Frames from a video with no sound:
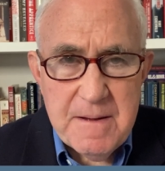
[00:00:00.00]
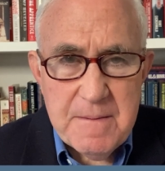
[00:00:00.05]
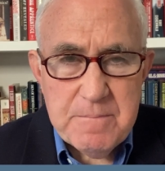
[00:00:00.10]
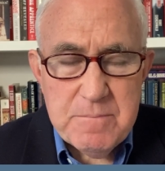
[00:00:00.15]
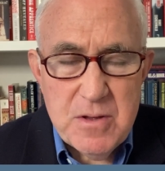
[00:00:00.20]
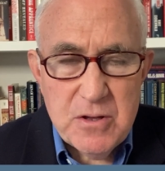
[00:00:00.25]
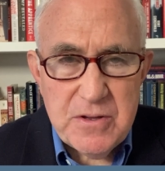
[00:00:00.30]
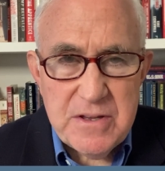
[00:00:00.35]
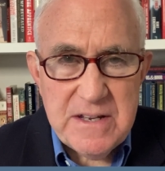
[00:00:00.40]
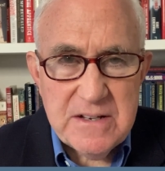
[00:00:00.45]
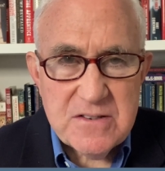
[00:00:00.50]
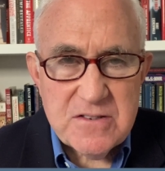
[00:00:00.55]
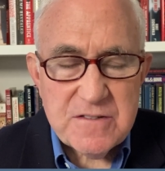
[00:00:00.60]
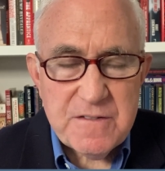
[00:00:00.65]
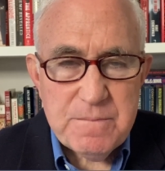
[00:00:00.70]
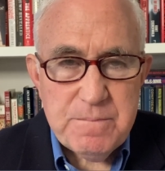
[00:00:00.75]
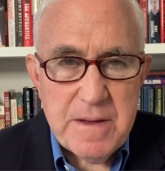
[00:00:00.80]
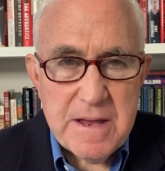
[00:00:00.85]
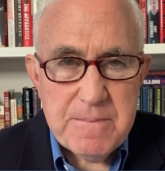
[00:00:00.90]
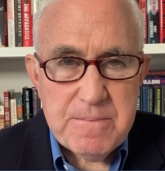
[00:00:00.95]
Millions
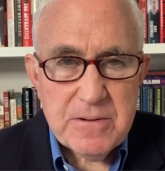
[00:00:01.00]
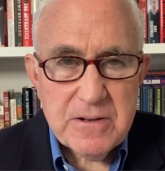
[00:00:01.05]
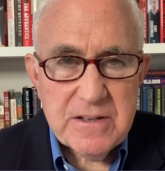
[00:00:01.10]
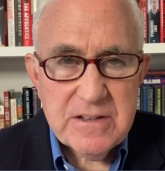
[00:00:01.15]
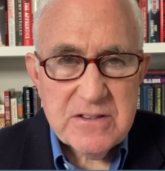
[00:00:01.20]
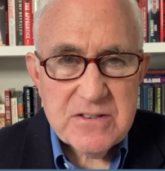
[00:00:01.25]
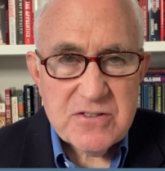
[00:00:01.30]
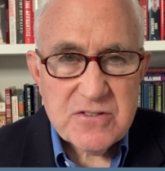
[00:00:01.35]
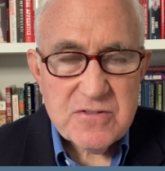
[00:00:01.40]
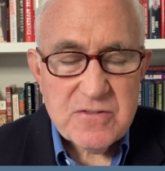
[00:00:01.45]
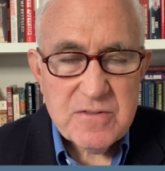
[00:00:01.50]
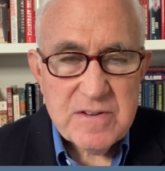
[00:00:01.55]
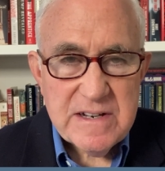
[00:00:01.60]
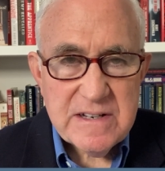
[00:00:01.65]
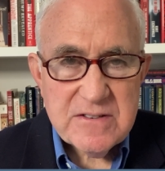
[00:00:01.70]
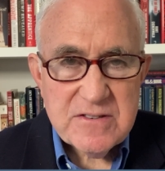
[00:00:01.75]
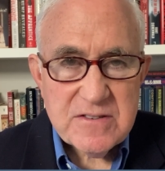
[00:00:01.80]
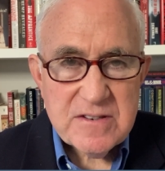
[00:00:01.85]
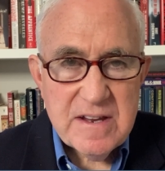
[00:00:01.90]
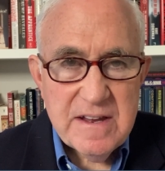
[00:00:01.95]
of people in the
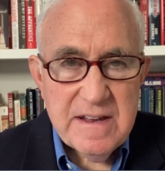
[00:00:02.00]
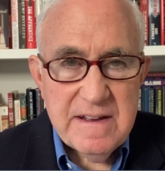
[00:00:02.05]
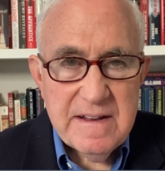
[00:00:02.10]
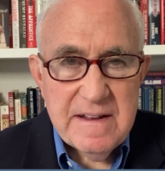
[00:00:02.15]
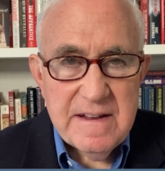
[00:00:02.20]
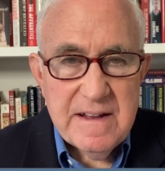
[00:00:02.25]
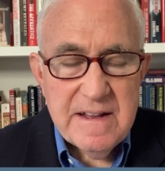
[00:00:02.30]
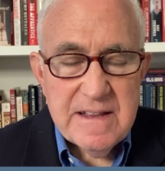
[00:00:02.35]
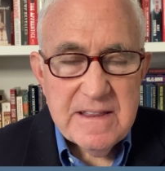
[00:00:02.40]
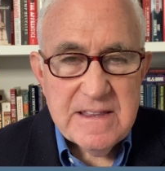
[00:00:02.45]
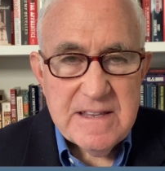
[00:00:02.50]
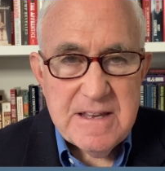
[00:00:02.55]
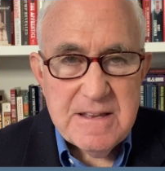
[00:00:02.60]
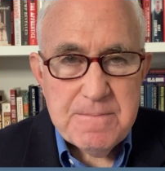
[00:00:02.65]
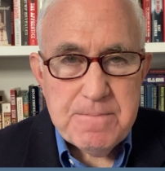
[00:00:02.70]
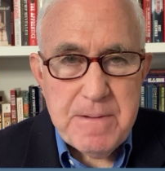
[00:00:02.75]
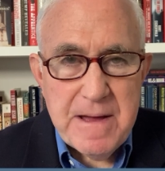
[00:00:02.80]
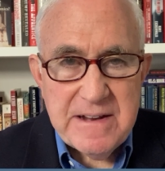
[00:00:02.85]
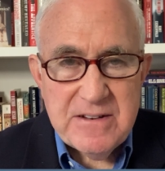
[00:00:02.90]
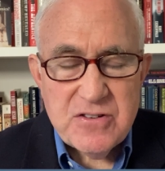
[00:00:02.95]
streets. The
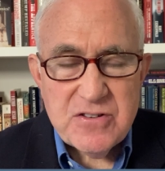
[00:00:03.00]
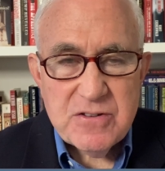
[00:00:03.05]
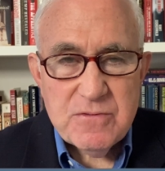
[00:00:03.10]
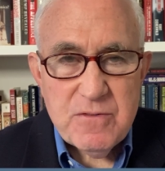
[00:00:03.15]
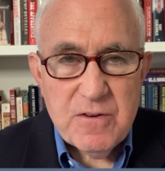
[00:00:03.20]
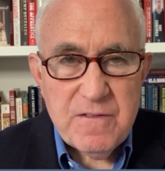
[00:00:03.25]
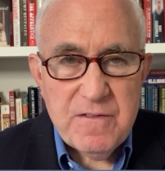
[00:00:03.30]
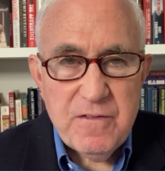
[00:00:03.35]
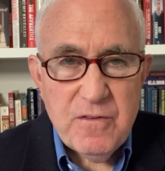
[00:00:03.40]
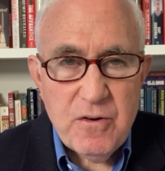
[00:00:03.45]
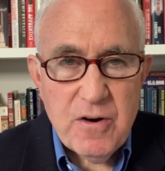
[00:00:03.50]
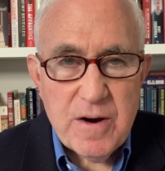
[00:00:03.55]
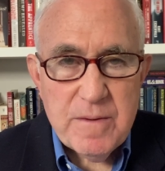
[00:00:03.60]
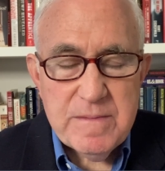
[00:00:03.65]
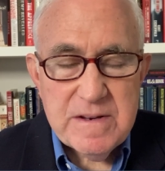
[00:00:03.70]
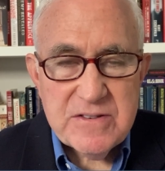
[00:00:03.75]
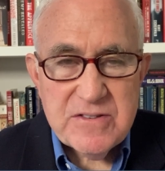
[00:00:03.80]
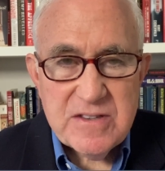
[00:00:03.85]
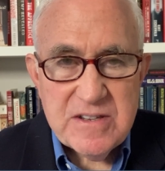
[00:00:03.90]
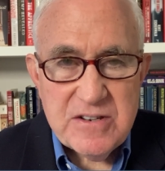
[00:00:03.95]
pension reform
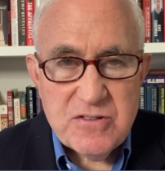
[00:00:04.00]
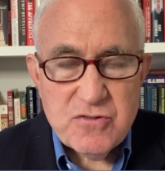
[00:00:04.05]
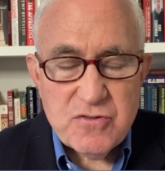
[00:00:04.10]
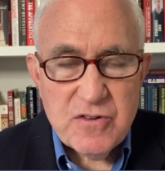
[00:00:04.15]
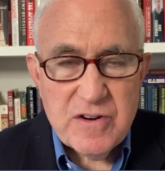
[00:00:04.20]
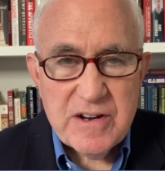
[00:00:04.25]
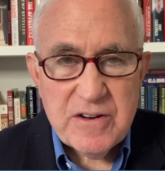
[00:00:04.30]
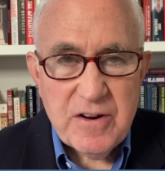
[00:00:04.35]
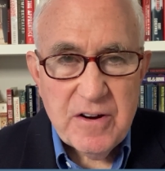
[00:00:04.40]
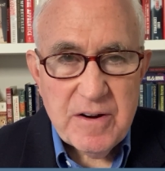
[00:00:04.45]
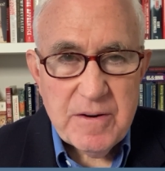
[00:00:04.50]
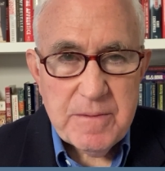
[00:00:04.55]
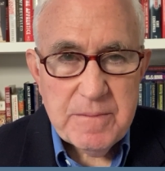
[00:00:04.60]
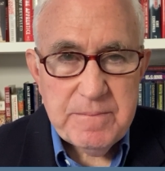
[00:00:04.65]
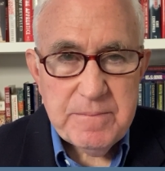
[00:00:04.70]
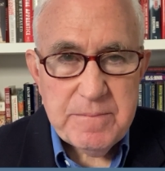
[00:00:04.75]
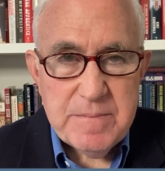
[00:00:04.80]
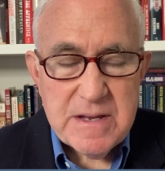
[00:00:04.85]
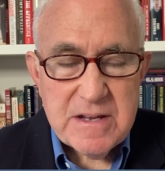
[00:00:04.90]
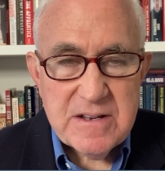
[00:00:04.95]
is the trigger
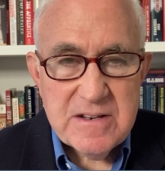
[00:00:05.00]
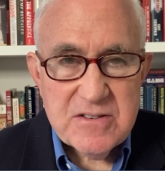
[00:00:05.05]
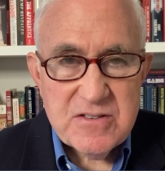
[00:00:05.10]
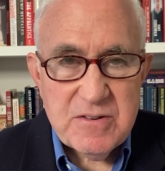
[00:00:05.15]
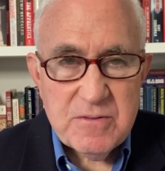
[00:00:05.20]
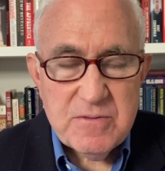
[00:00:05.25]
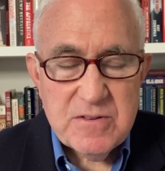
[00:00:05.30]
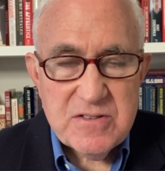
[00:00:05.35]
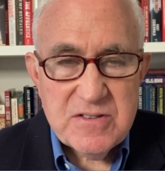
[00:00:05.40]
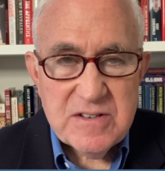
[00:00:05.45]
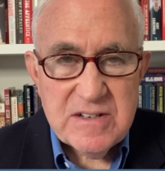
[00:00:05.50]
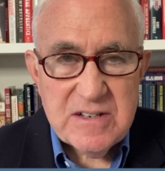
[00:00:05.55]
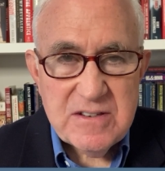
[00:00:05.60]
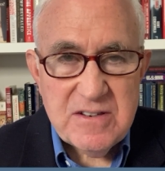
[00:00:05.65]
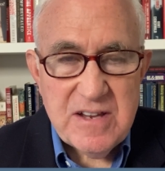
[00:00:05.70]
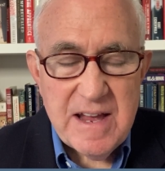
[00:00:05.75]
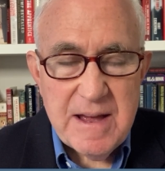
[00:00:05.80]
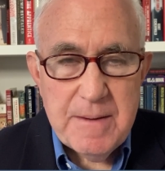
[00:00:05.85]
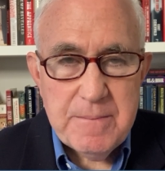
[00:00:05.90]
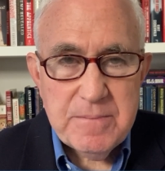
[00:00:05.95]
because it was an
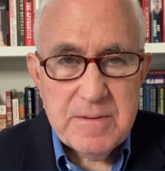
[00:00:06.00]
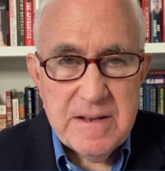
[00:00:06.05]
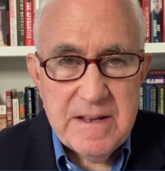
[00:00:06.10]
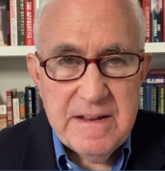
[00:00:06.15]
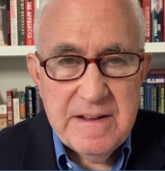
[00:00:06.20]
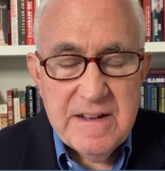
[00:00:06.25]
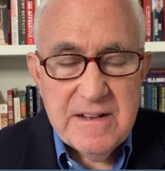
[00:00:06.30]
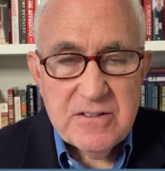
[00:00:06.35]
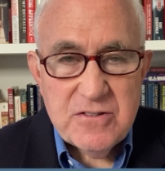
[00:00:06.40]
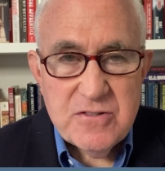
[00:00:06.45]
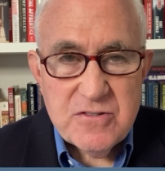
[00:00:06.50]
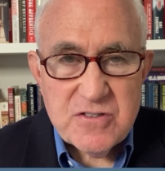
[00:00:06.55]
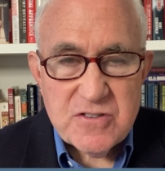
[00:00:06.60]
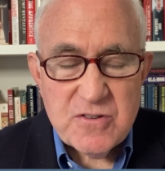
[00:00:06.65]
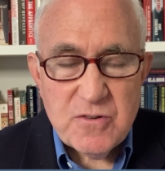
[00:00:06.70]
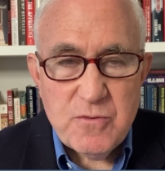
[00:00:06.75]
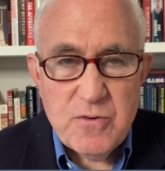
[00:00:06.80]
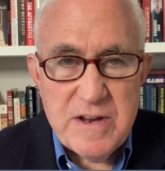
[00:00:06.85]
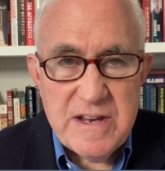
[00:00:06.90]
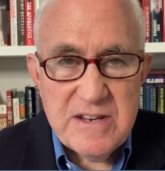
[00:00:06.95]
attempt to
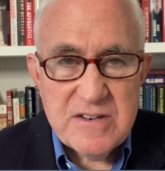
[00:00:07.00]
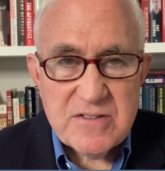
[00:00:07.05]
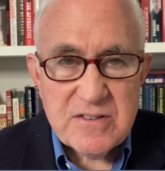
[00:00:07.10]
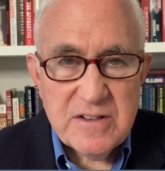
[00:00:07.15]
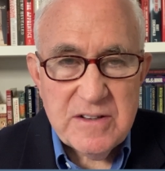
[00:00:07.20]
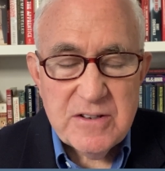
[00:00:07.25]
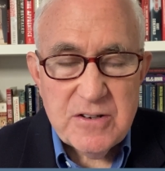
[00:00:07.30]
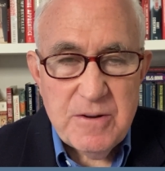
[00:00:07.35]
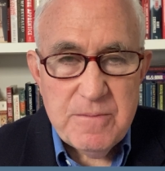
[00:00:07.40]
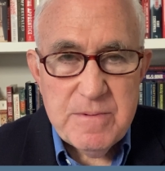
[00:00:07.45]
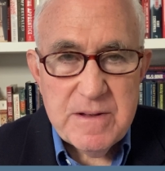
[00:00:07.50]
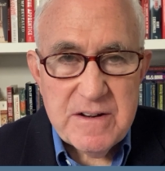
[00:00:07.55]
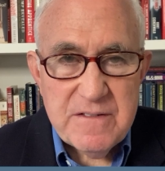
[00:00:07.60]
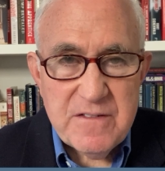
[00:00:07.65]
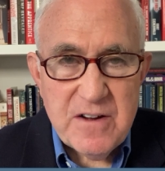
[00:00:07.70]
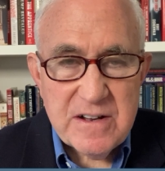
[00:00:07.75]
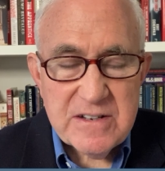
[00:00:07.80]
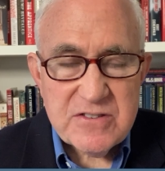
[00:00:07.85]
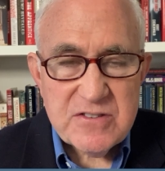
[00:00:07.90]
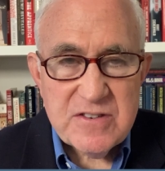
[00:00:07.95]
squeeze a little bit of
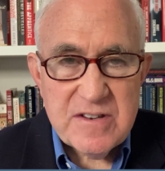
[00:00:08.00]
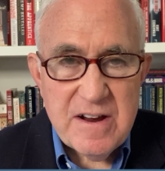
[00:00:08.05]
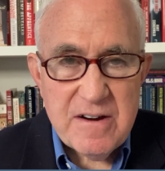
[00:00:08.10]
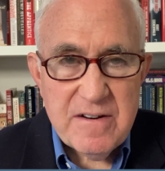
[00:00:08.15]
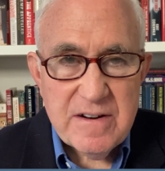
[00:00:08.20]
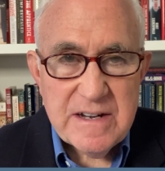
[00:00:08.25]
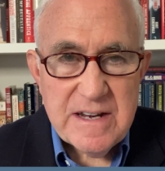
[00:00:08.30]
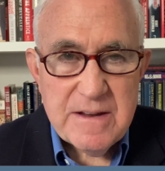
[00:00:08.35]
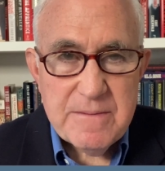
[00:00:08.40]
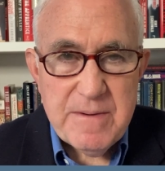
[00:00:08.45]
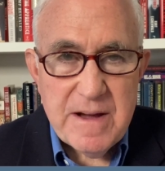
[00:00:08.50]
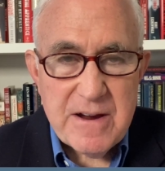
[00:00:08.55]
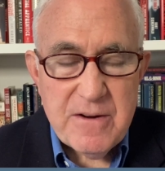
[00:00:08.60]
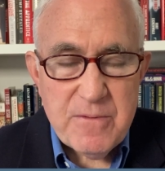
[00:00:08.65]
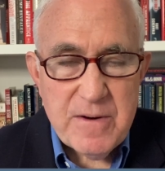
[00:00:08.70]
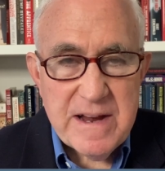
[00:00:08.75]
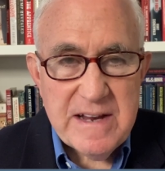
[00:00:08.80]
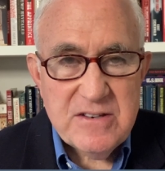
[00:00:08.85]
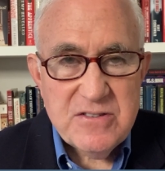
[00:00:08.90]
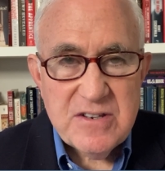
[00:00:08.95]
austerity by
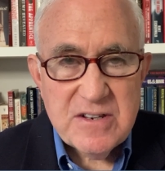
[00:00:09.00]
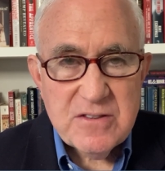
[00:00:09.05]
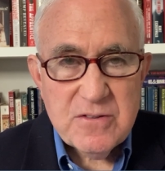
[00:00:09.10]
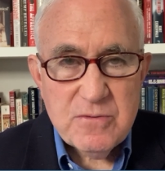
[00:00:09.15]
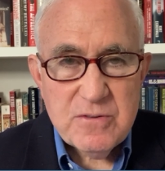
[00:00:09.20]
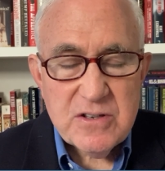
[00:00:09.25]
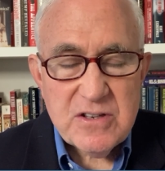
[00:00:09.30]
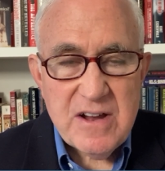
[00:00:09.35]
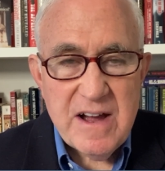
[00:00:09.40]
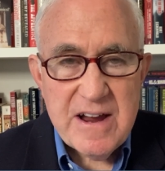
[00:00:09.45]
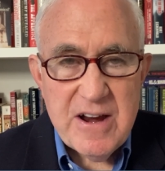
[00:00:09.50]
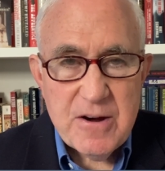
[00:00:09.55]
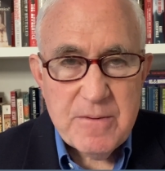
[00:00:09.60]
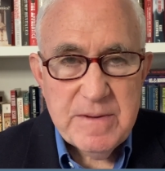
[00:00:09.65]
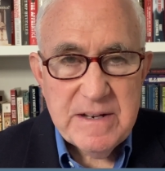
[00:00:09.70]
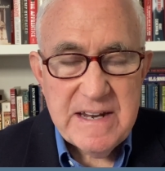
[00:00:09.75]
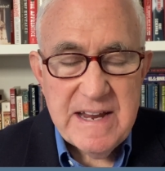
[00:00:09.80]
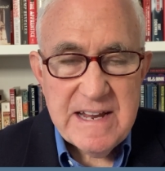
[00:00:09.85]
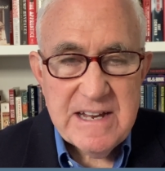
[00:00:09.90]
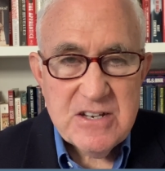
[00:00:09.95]
raising the
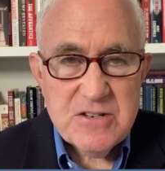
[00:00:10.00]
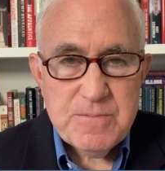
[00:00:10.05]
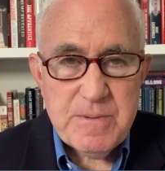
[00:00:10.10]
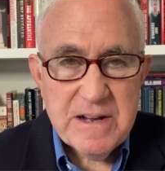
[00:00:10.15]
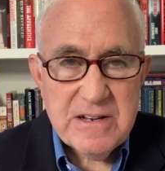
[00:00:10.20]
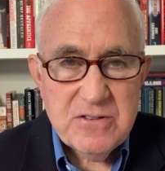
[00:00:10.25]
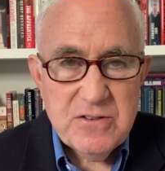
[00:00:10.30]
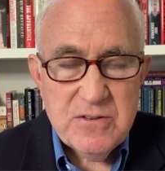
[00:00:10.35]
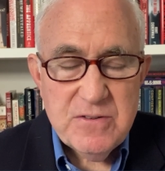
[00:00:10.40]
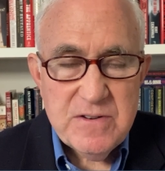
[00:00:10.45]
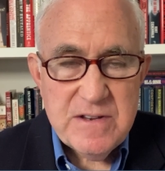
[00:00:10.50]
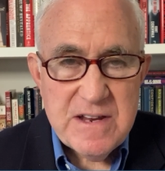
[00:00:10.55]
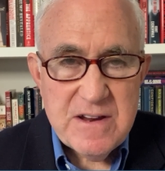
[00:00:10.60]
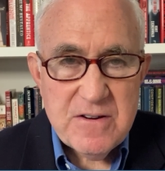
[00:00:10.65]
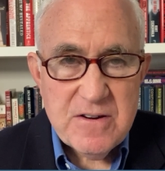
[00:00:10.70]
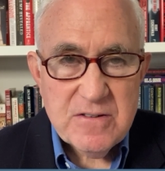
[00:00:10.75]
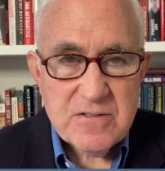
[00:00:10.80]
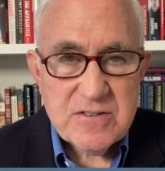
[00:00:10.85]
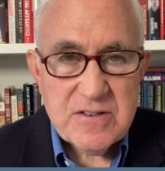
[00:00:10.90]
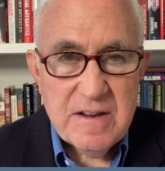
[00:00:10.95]
retirement age by two
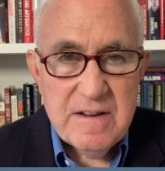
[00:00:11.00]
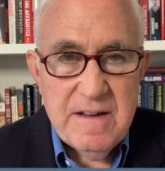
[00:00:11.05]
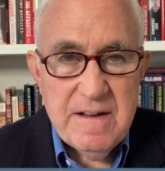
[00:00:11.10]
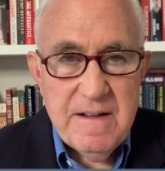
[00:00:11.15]
years.